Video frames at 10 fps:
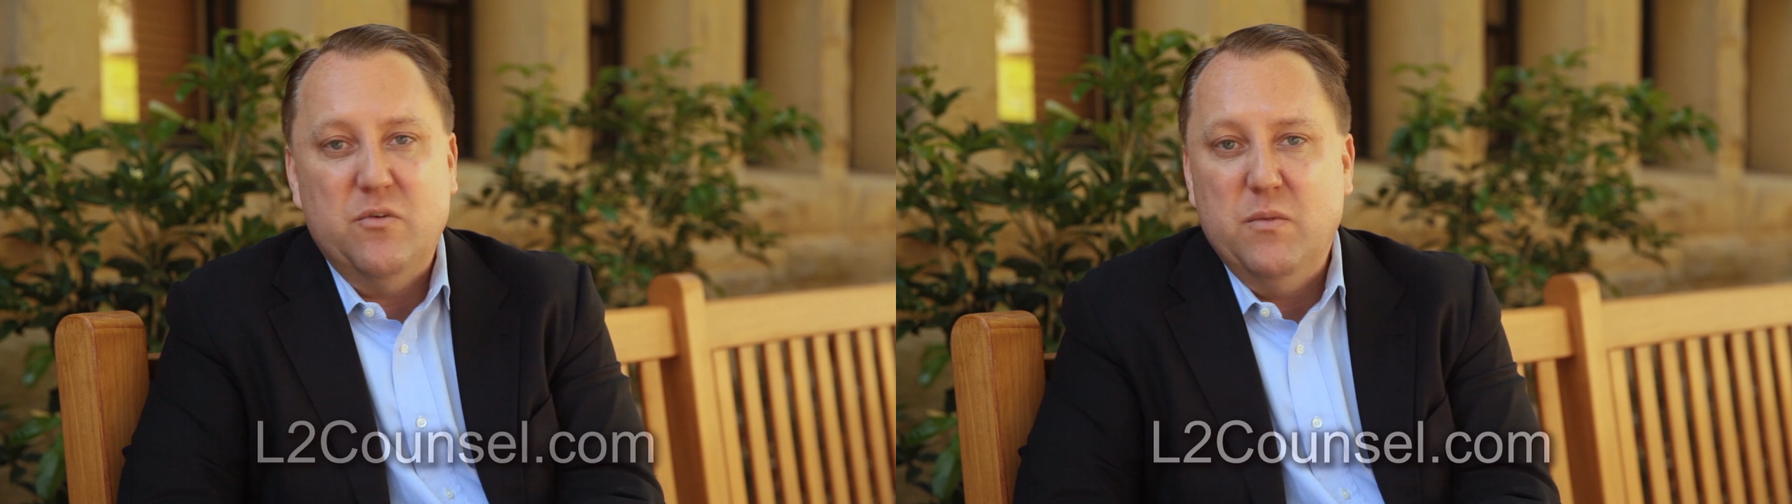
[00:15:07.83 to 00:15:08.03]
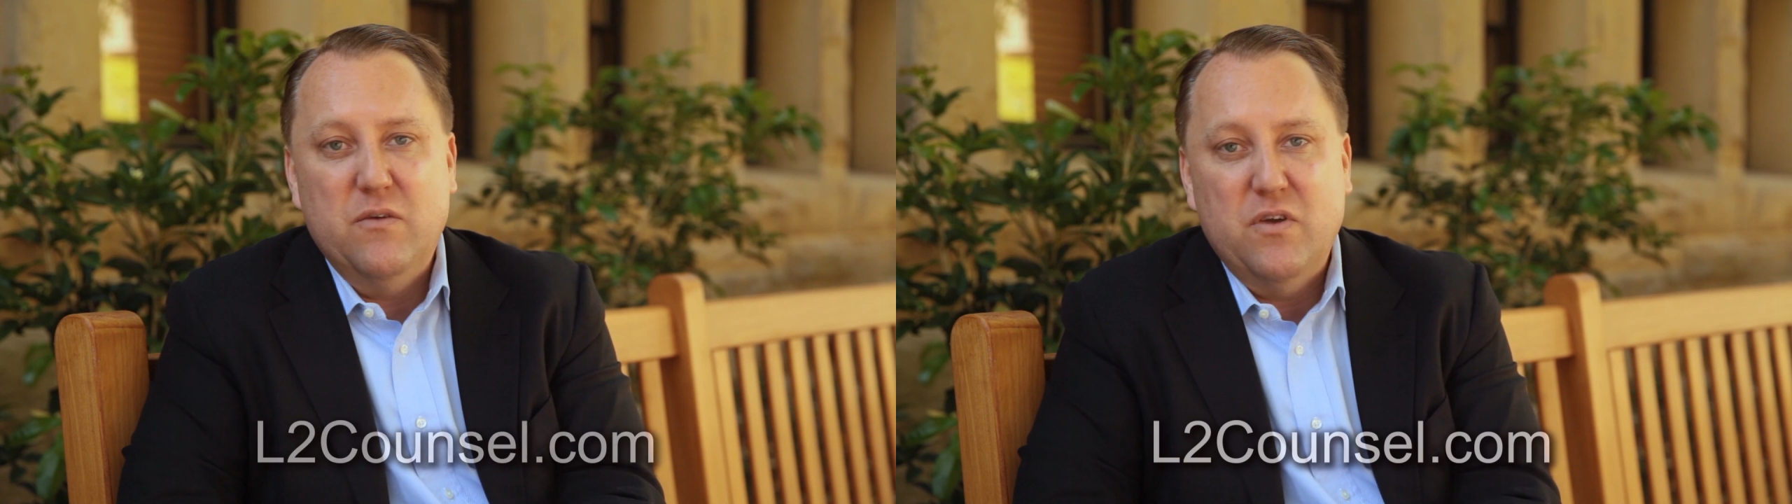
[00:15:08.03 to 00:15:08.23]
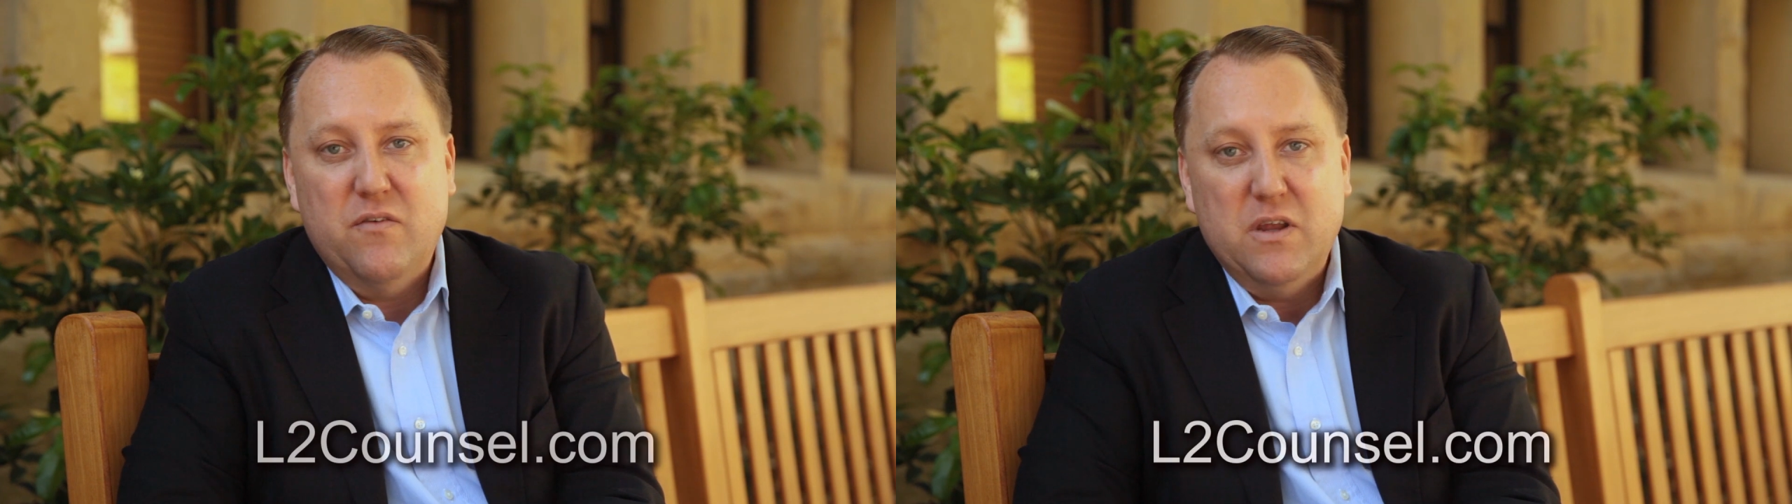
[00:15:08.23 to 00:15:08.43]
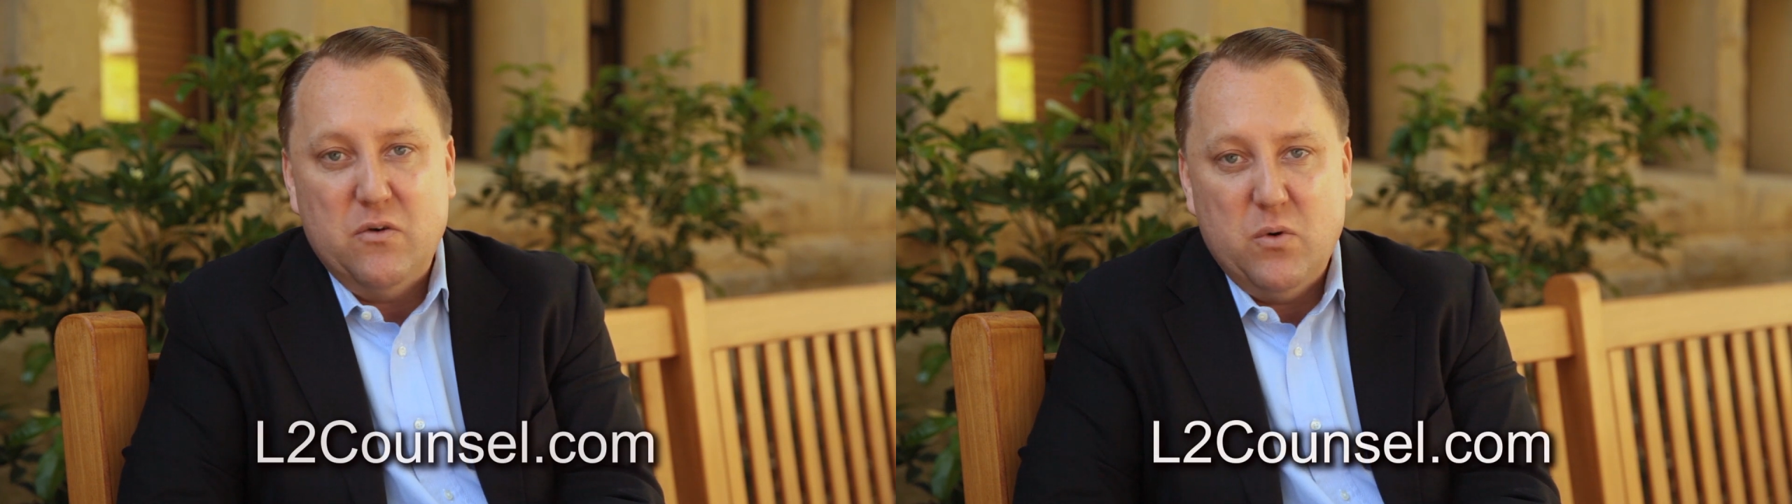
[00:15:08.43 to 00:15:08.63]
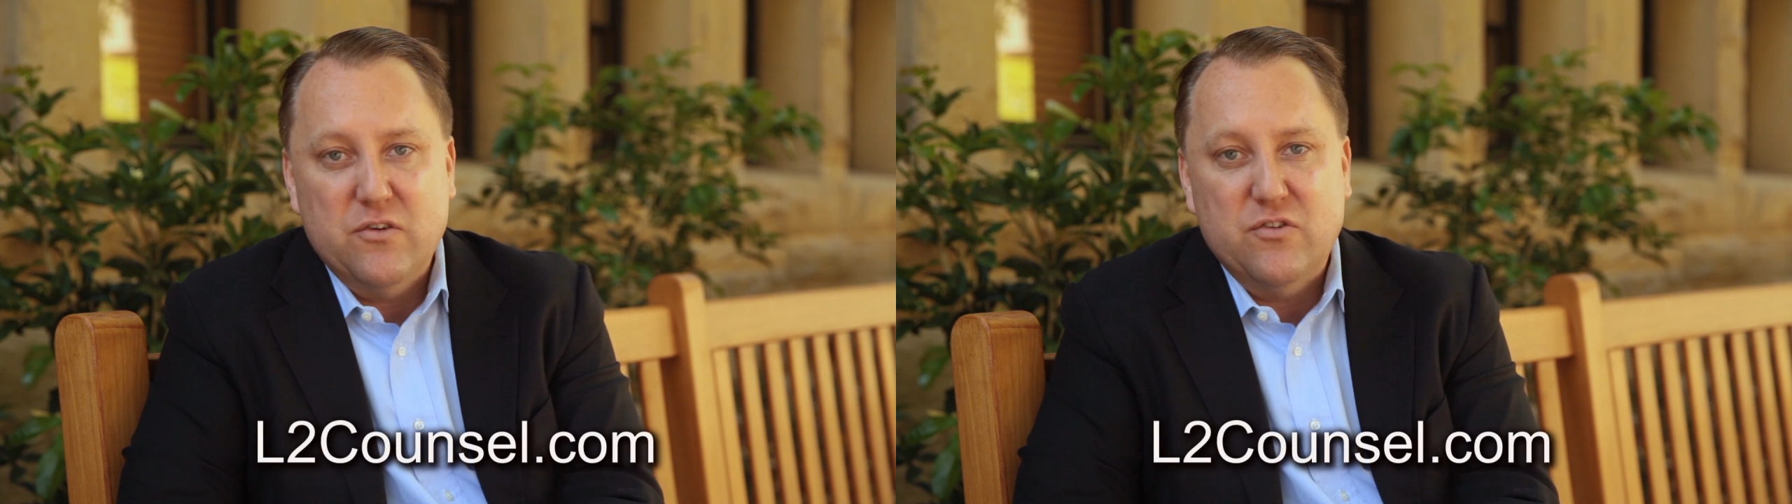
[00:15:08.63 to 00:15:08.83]
to me if you have any
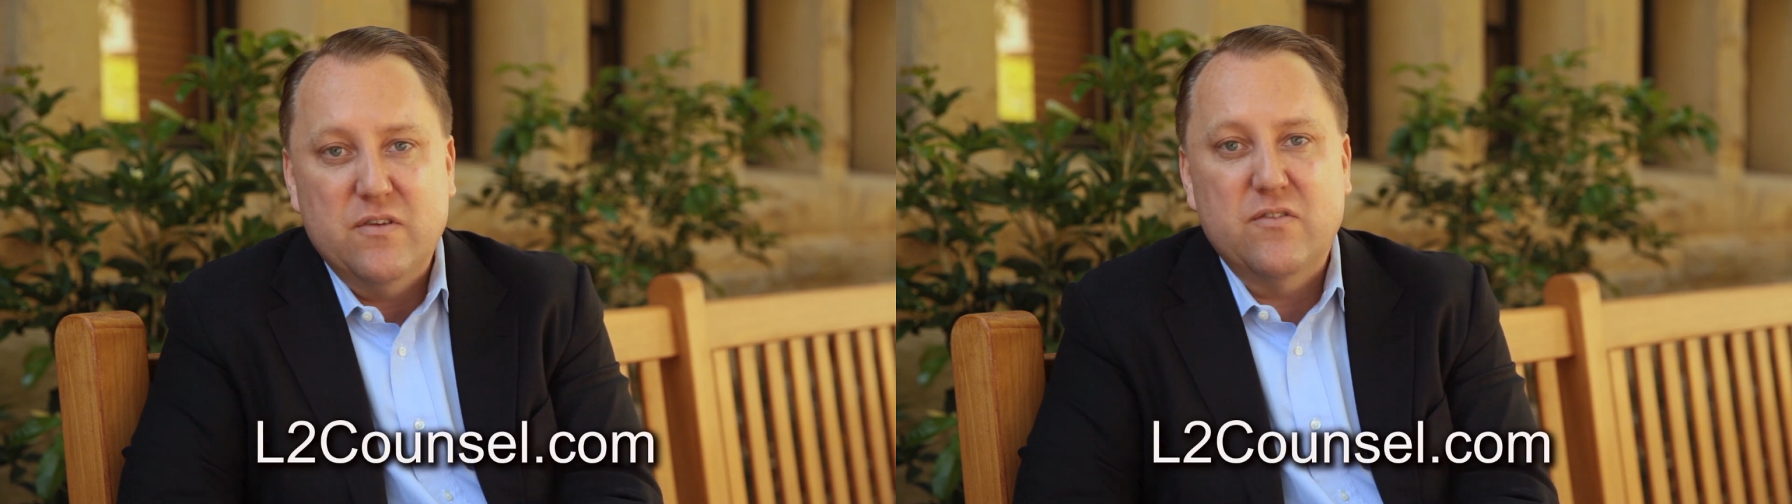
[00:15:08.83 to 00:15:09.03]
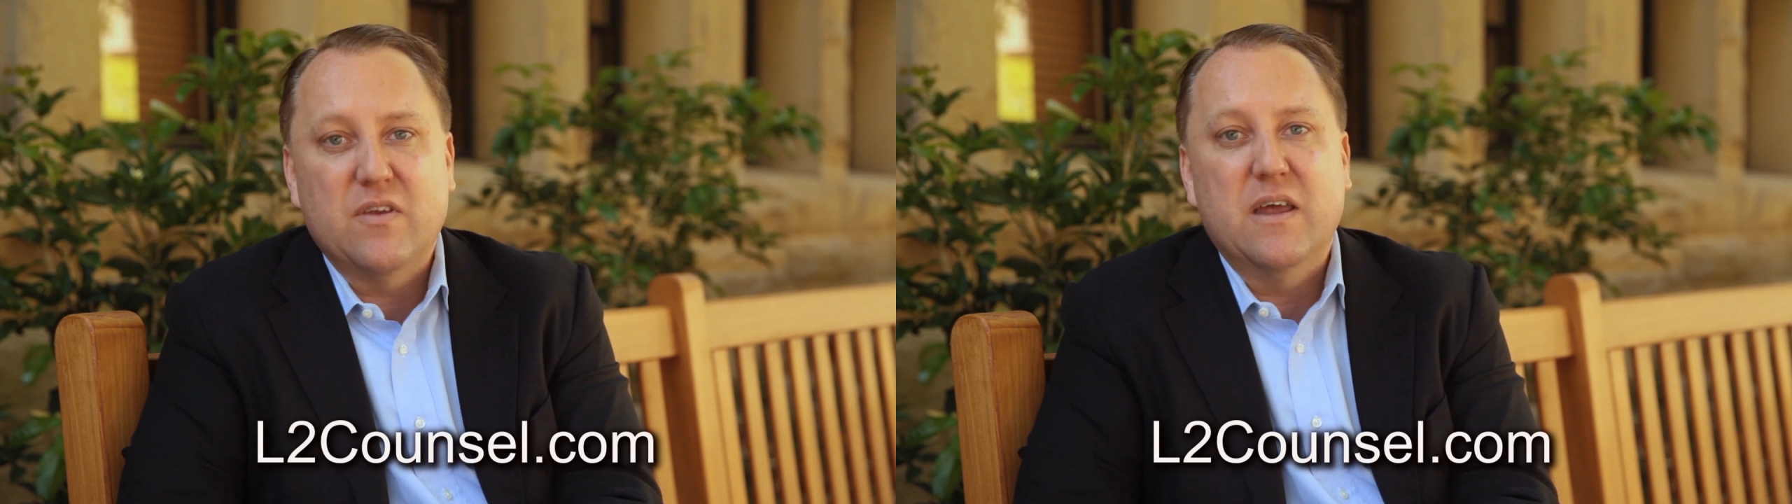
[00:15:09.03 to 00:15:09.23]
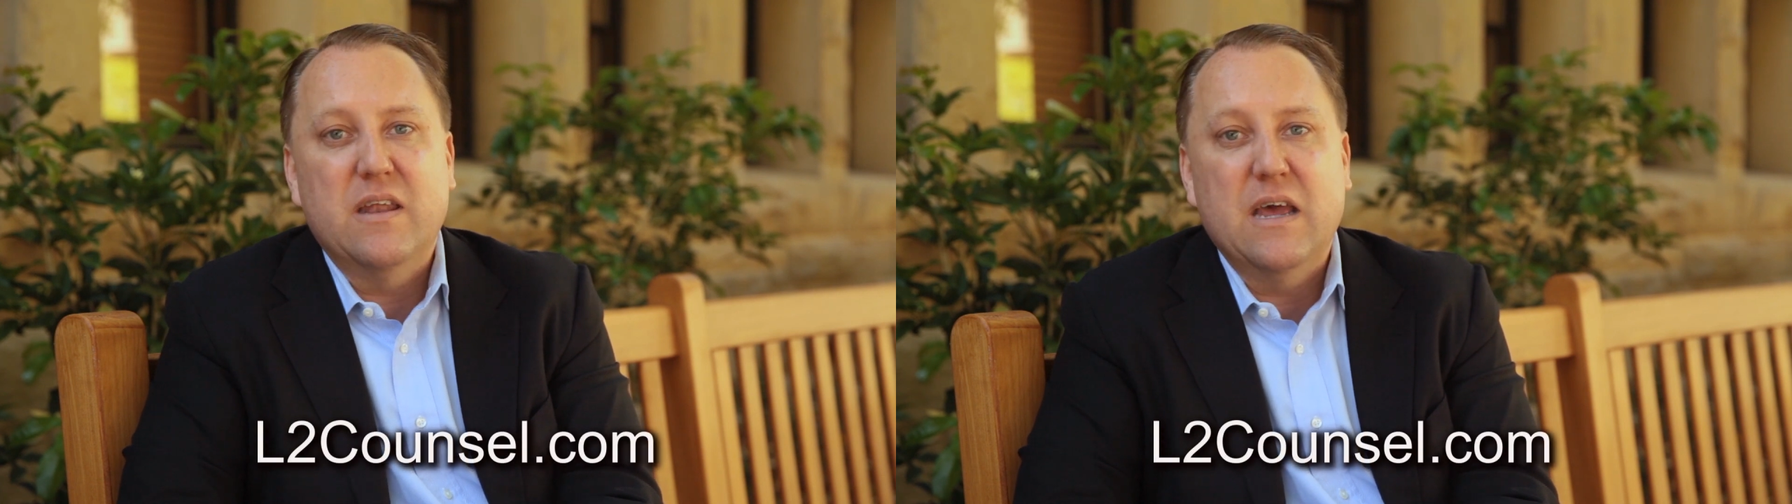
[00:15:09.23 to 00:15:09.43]
questions at